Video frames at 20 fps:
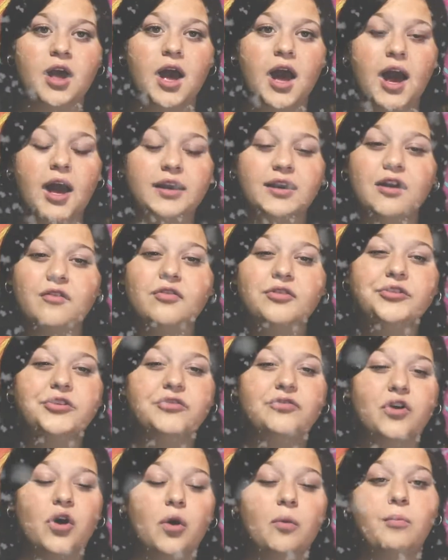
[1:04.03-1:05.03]
I never
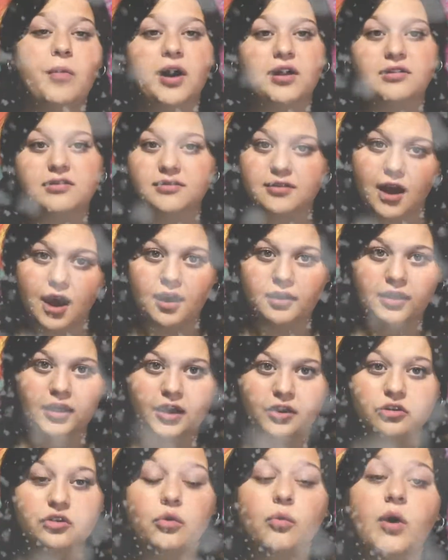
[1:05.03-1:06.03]
devote my
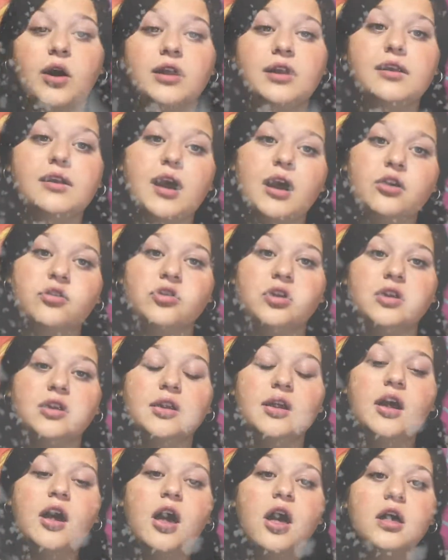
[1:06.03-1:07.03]
styling to one
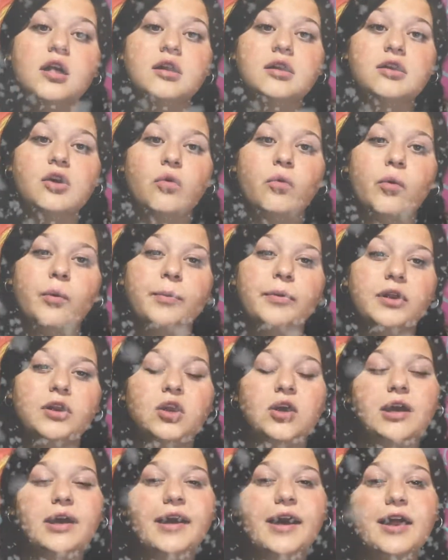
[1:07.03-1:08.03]
section, so we'll be
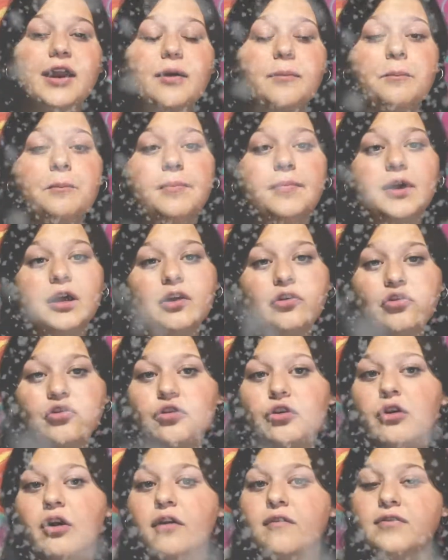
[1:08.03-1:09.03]
looking at a
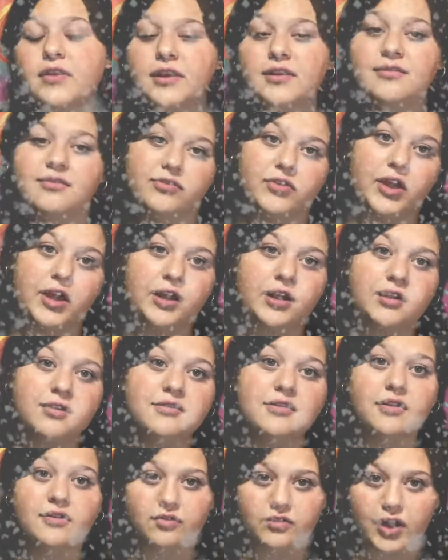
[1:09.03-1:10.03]
mixture of these things
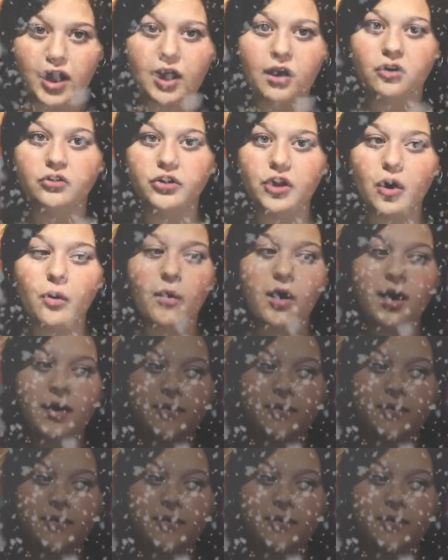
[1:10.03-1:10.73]
to style Noah.